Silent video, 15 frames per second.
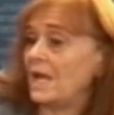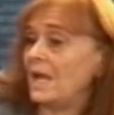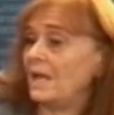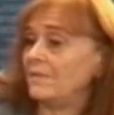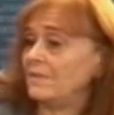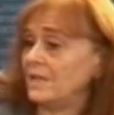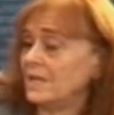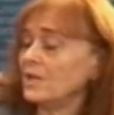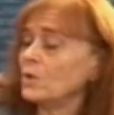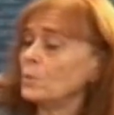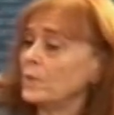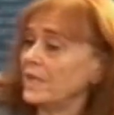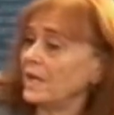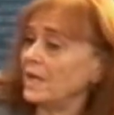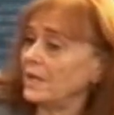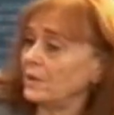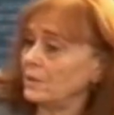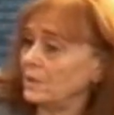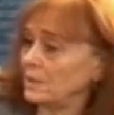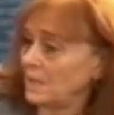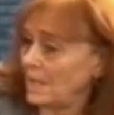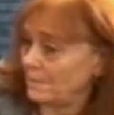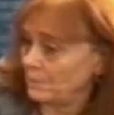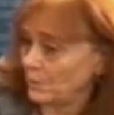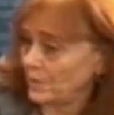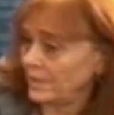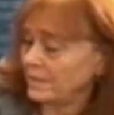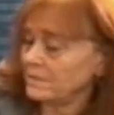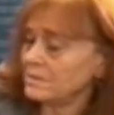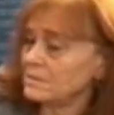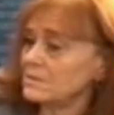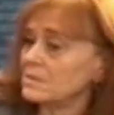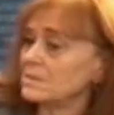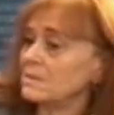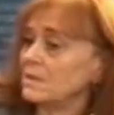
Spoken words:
And there we hired librarians,